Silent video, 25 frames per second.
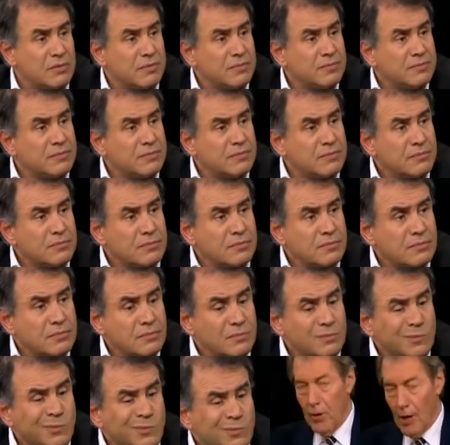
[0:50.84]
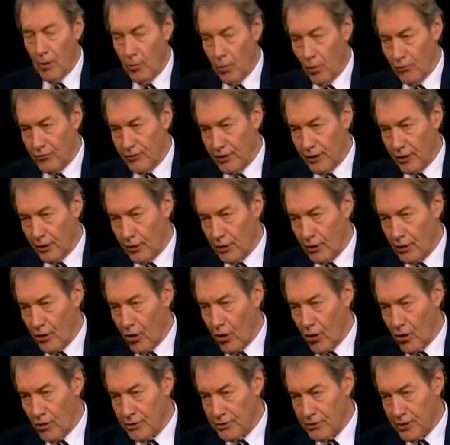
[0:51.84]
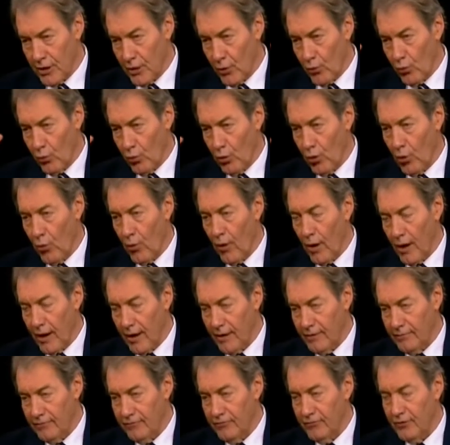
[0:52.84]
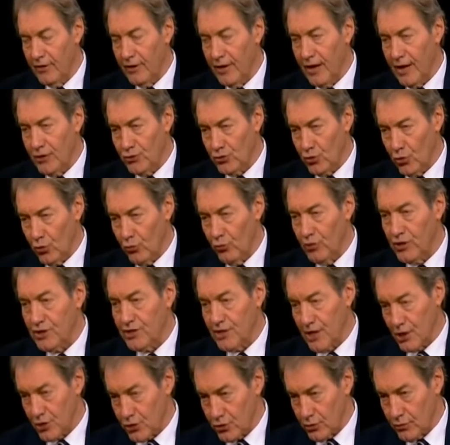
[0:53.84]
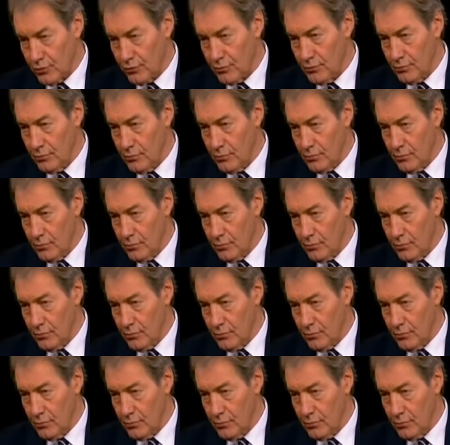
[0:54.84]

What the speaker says: But you don't see huge bubbles that are going to cause a worldwide financial recession.